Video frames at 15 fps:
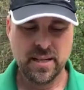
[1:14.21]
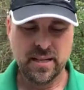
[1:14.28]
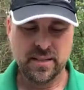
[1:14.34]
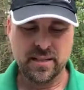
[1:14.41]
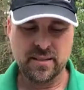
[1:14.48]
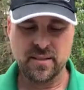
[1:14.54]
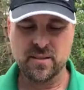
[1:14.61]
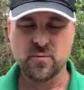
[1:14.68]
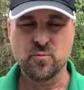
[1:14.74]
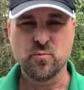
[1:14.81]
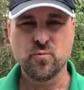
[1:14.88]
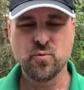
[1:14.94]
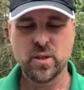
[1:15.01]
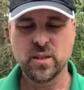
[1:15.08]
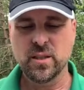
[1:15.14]
This is a
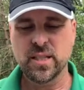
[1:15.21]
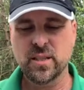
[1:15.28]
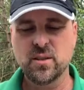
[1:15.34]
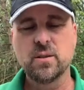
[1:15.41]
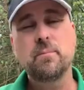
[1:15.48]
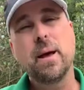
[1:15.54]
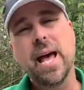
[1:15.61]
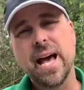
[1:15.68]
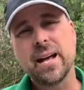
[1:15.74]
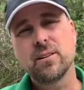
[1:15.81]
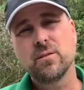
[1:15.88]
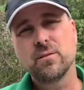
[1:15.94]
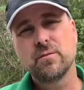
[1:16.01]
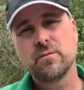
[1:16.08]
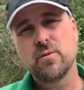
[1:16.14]
really good
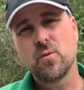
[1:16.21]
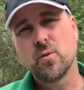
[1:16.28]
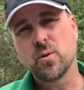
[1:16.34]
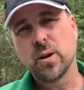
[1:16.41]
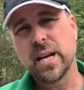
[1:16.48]
paddle for